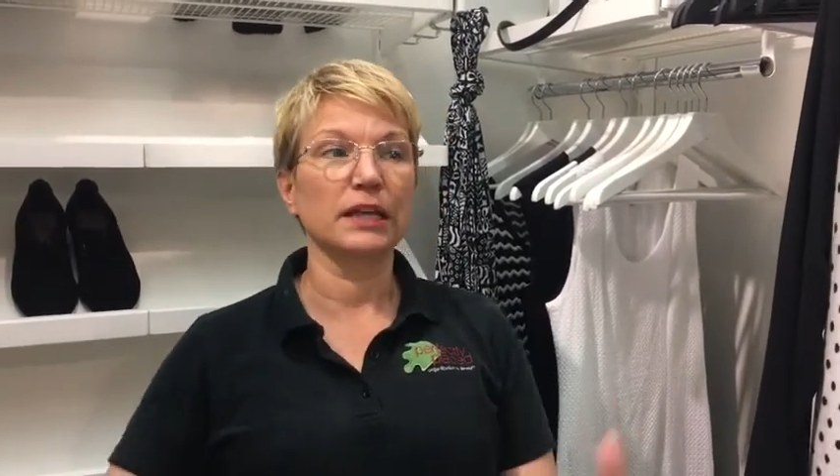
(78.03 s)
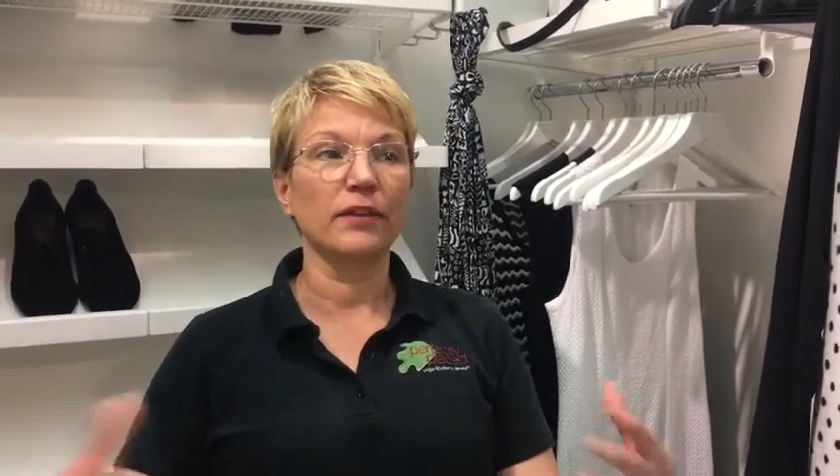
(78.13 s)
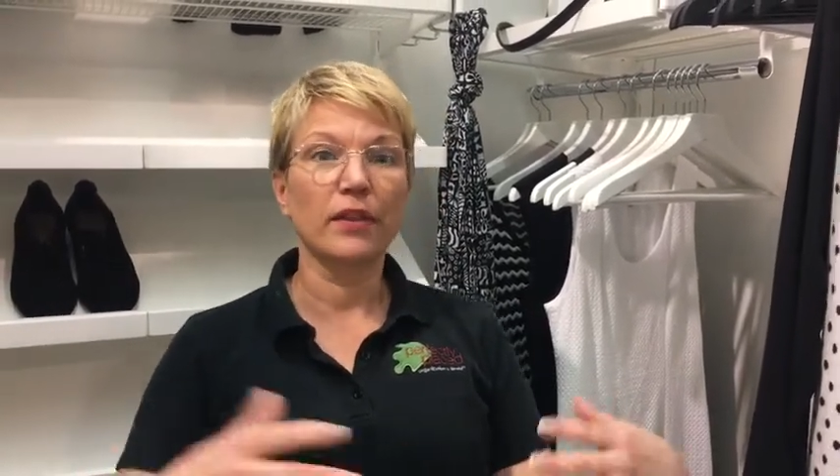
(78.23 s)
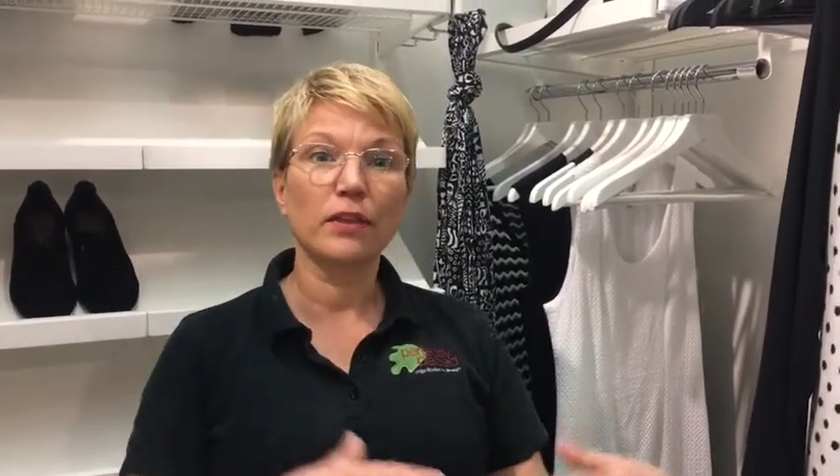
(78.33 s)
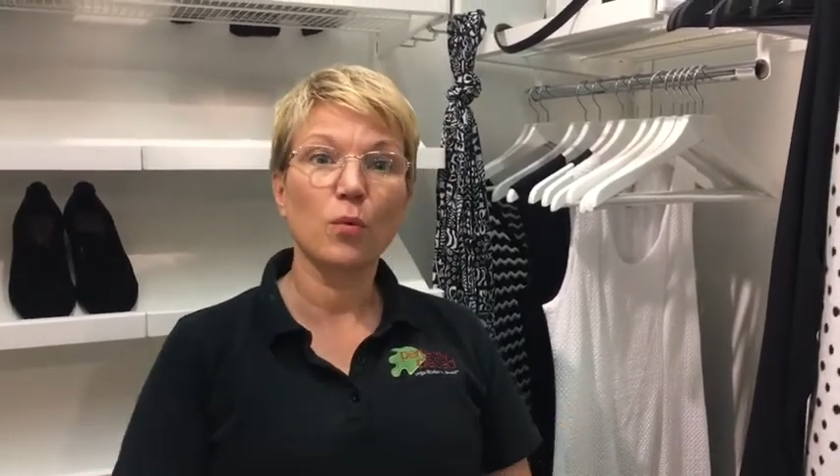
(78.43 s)
and
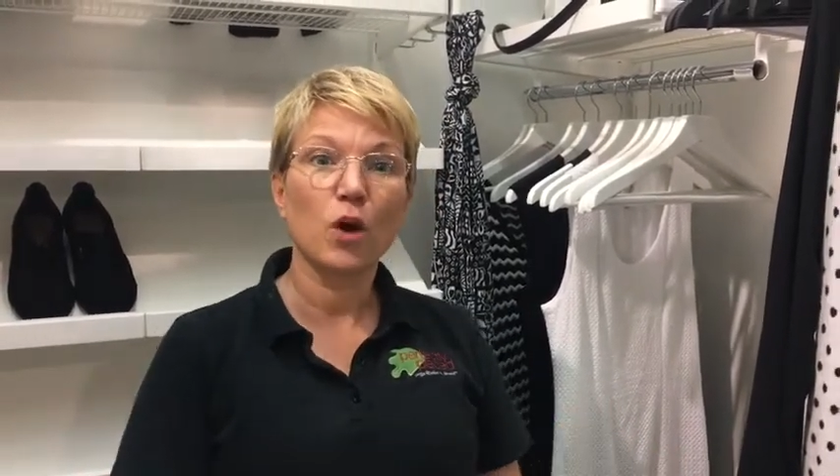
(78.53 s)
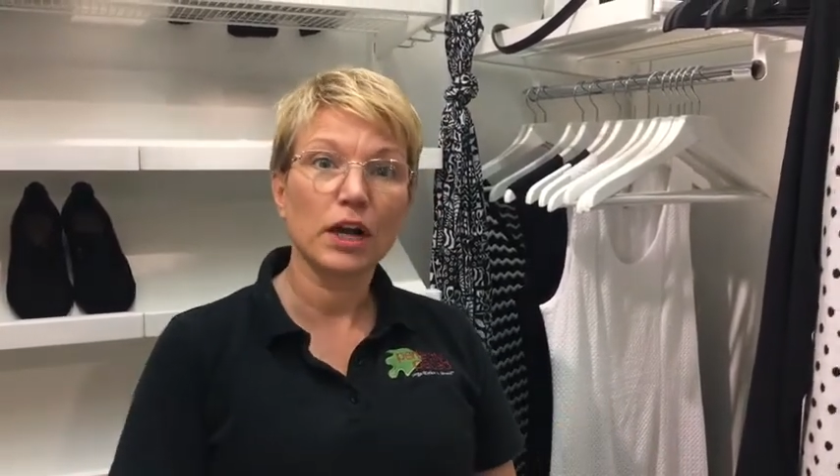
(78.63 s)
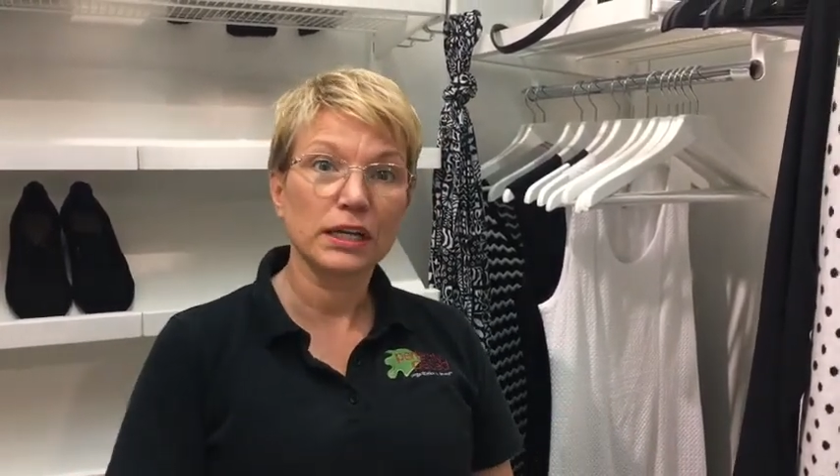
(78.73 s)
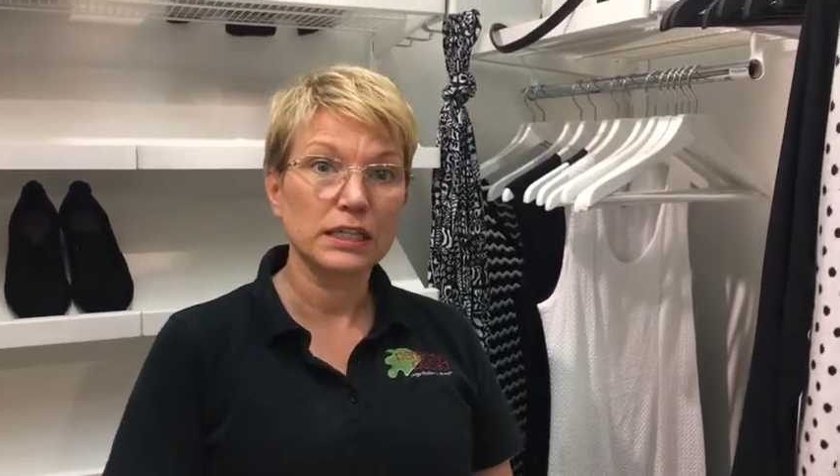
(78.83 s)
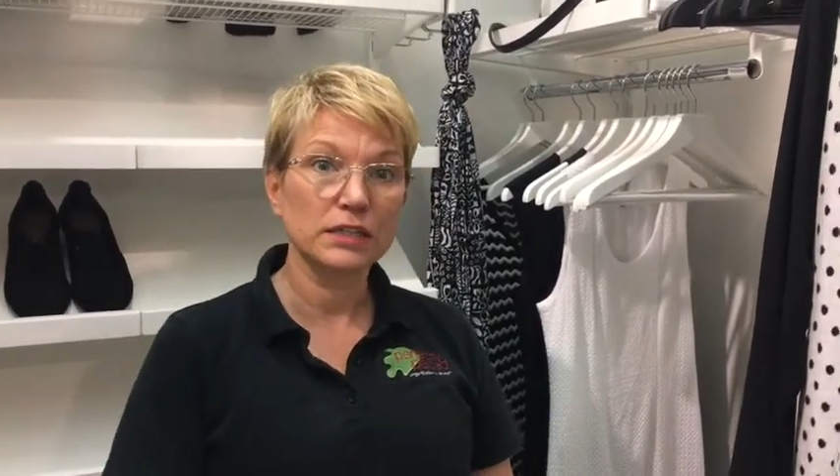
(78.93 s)
then they
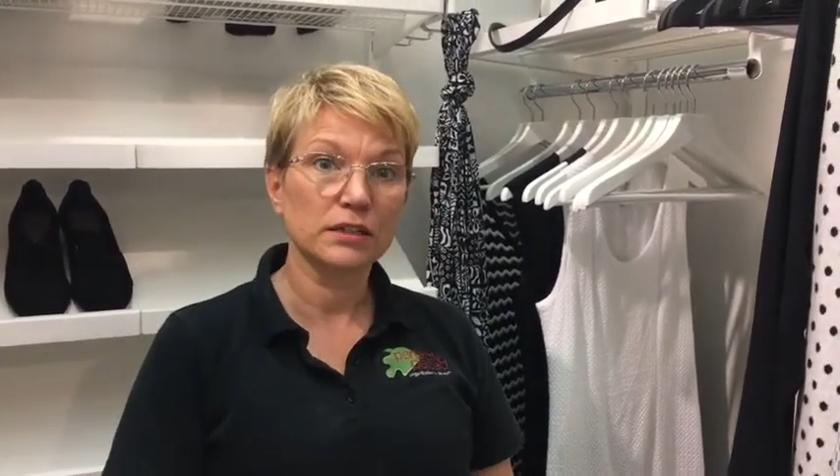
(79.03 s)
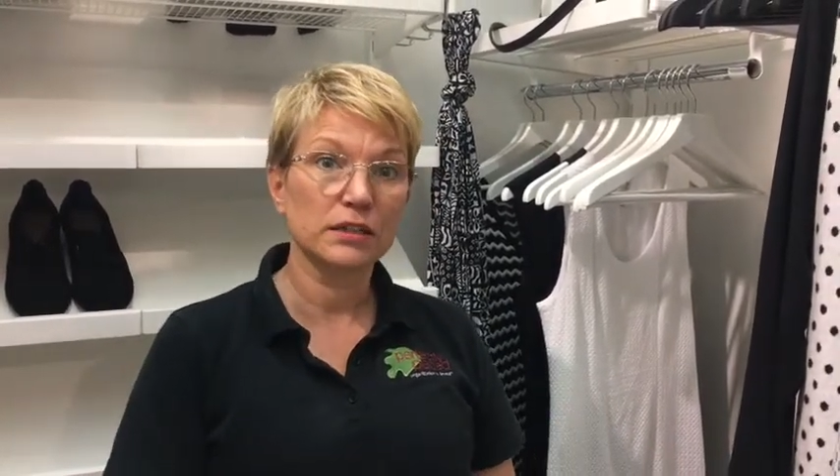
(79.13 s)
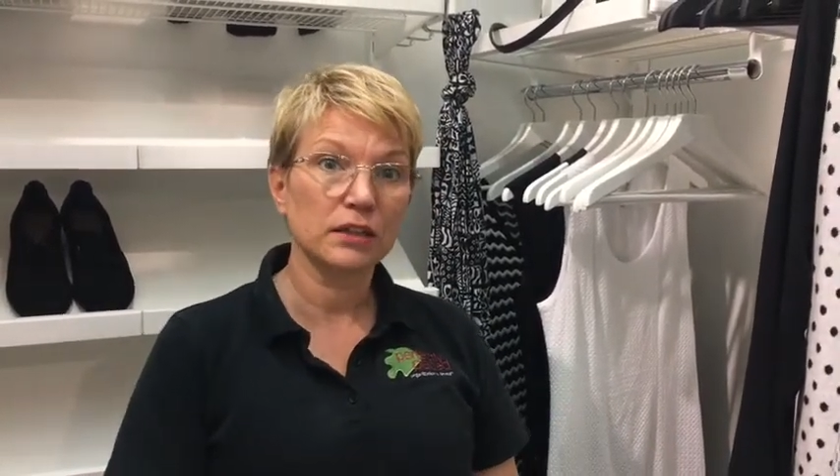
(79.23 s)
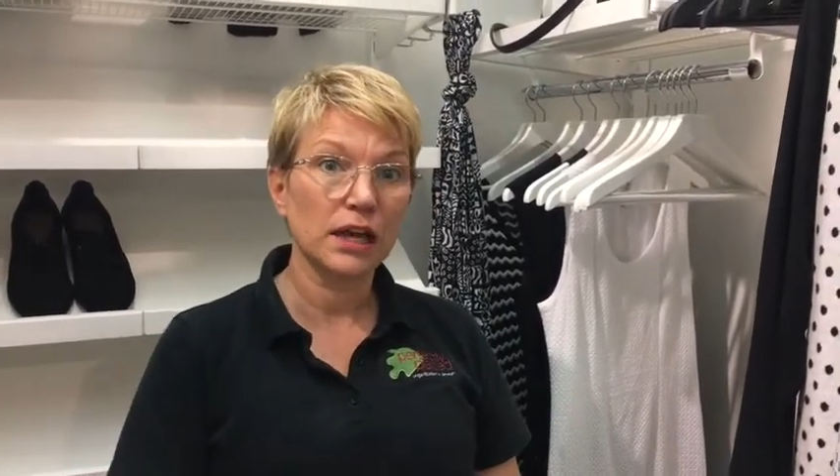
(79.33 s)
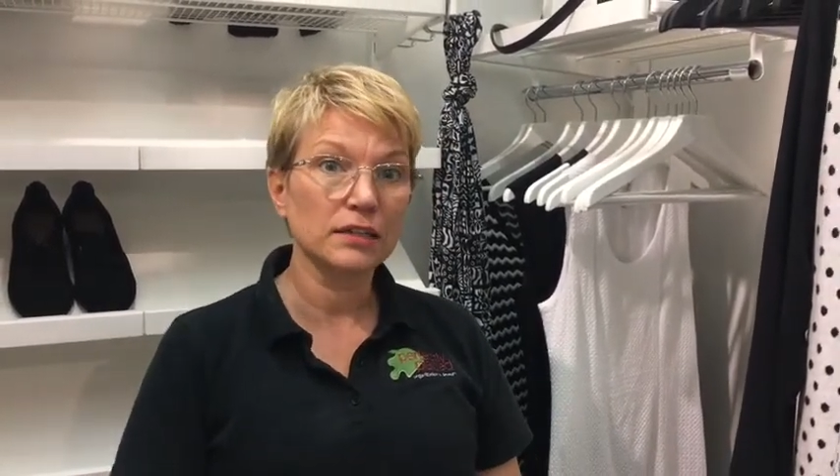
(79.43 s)
walk into the
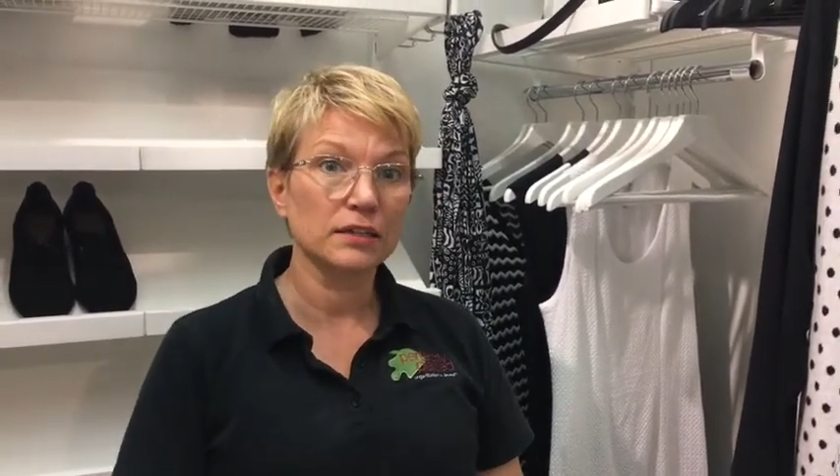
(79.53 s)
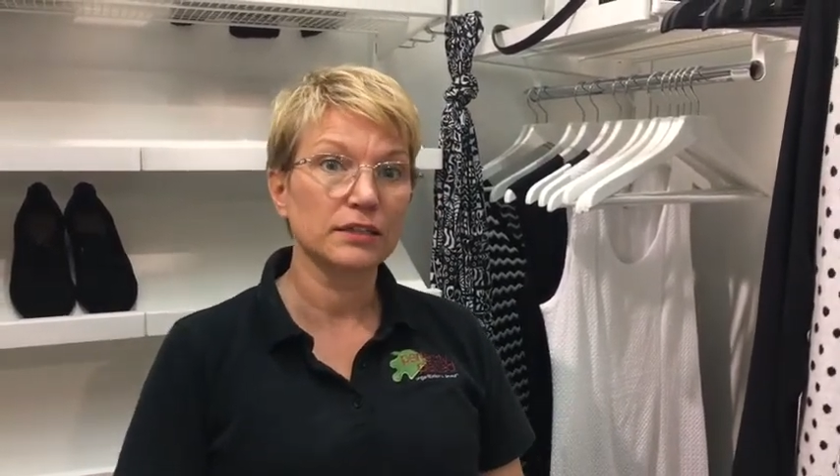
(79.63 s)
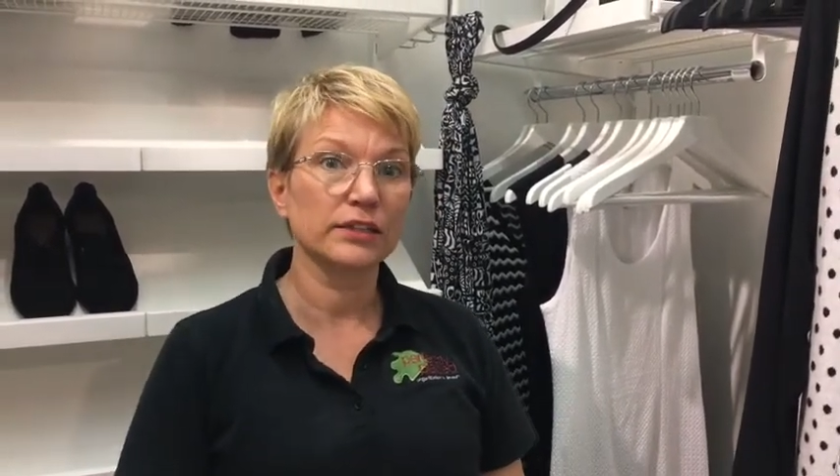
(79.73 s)
closet